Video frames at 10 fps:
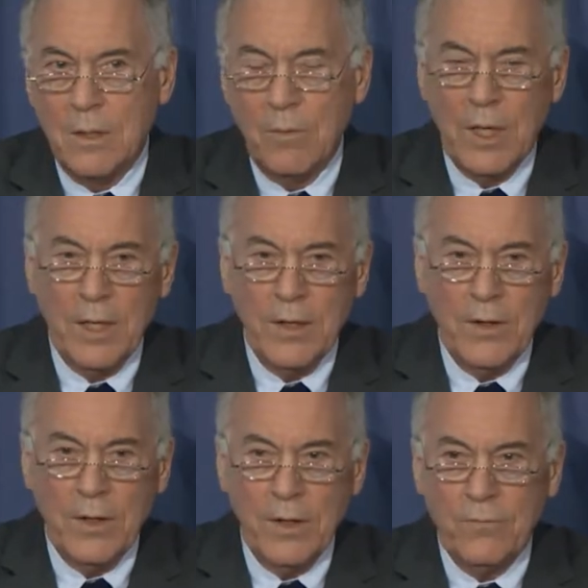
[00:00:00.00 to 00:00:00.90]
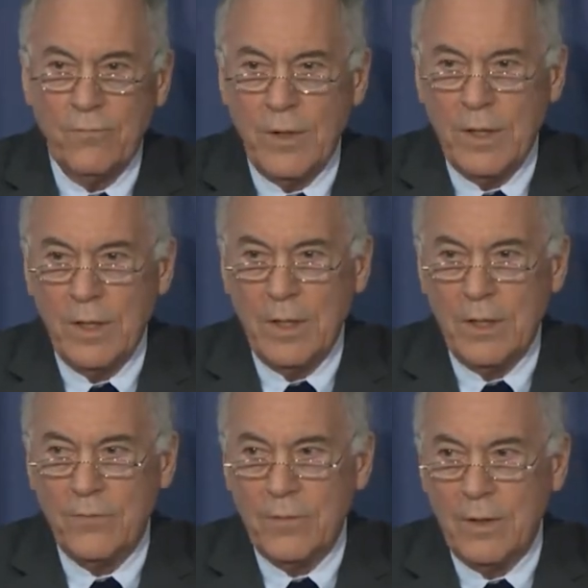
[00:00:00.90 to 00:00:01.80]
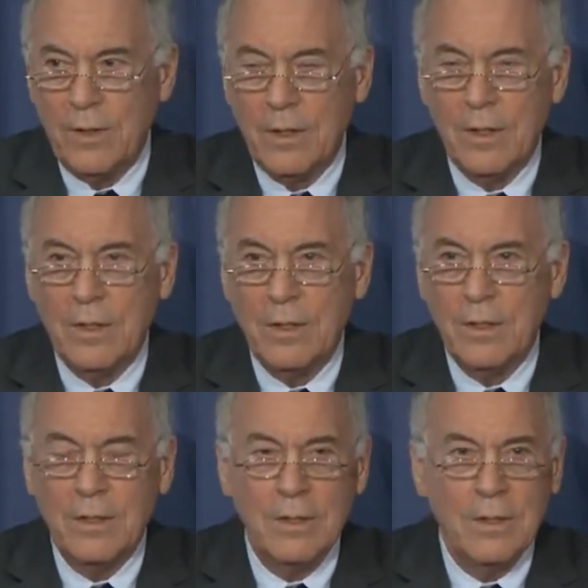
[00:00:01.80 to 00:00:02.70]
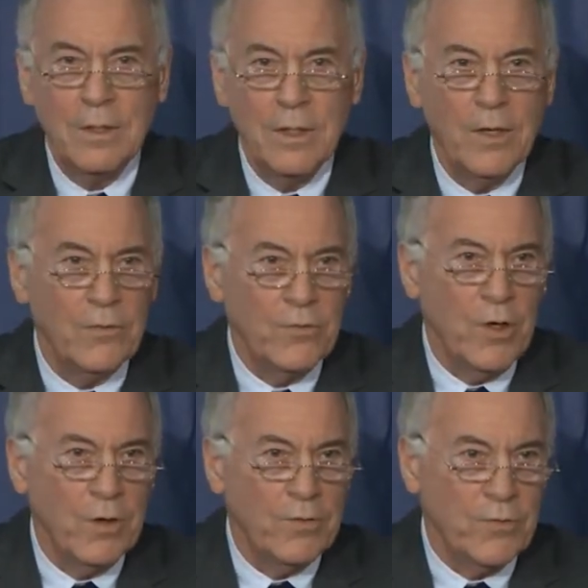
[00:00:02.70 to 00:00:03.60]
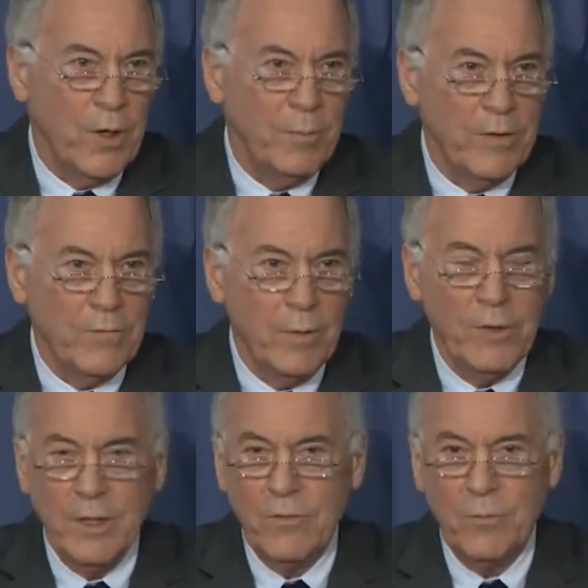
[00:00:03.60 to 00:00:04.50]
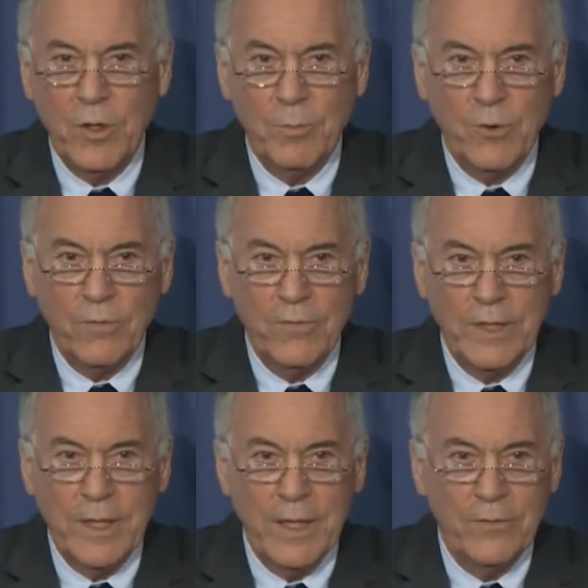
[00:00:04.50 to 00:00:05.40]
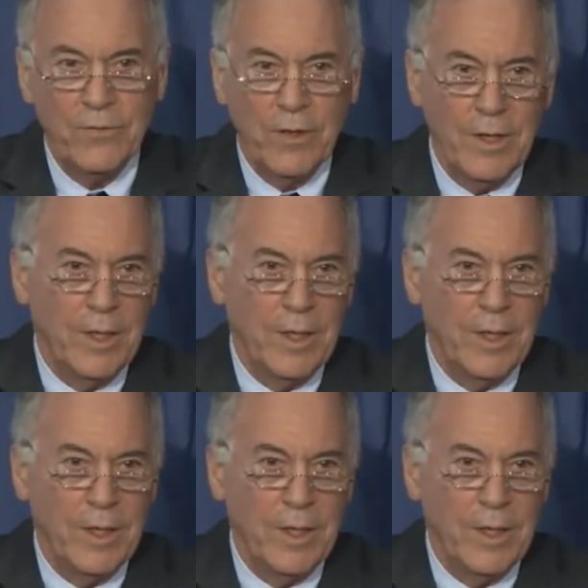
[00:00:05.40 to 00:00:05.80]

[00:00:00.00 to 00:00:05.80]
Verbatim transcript: Well, it, it's it's you know show, show me somebody who's put a perfect hedge on.